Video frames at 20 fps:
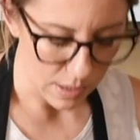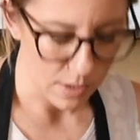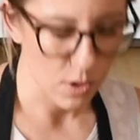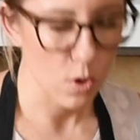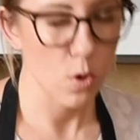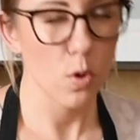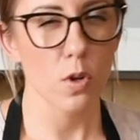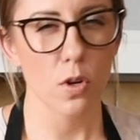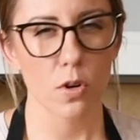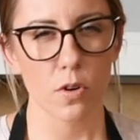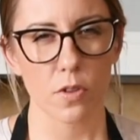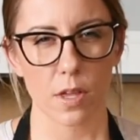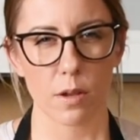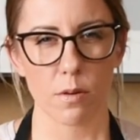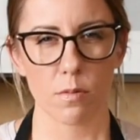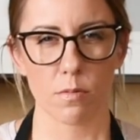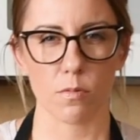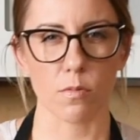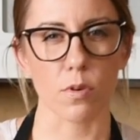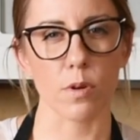cooler
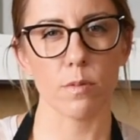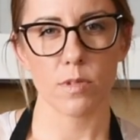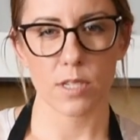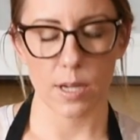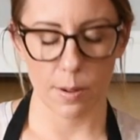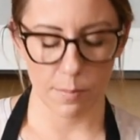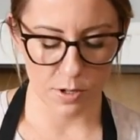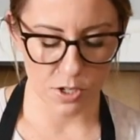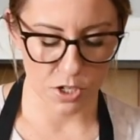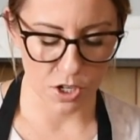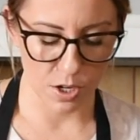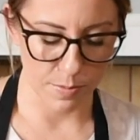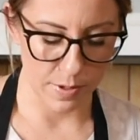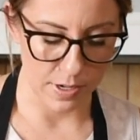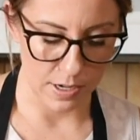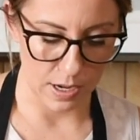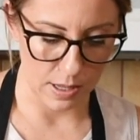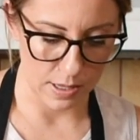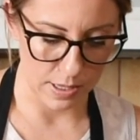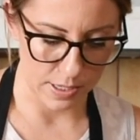than room temperature, but
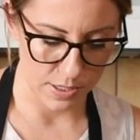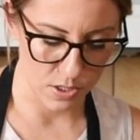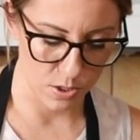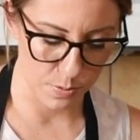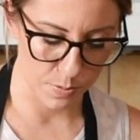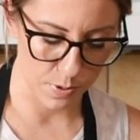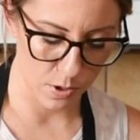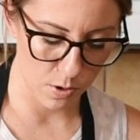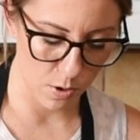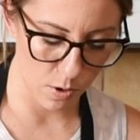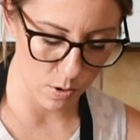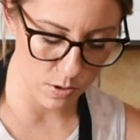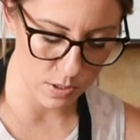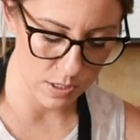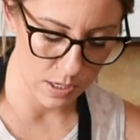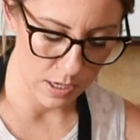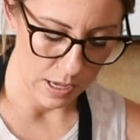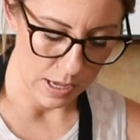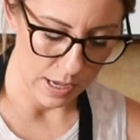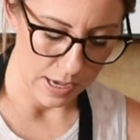not like super cold.
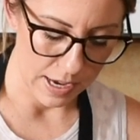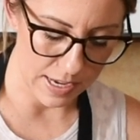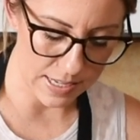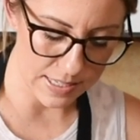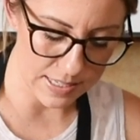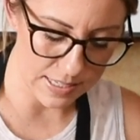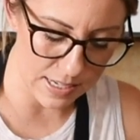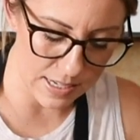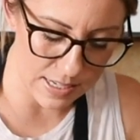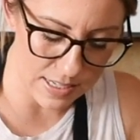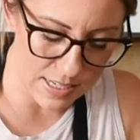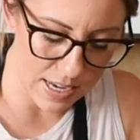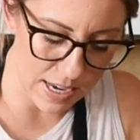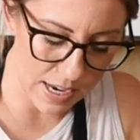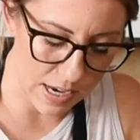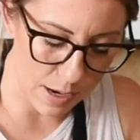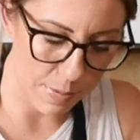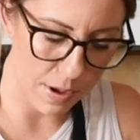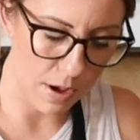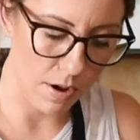It's gonna
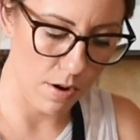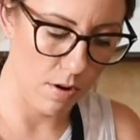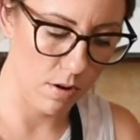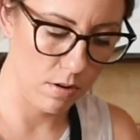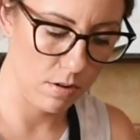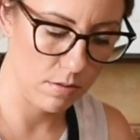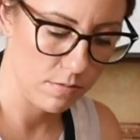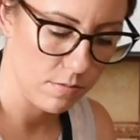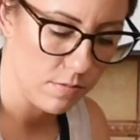take about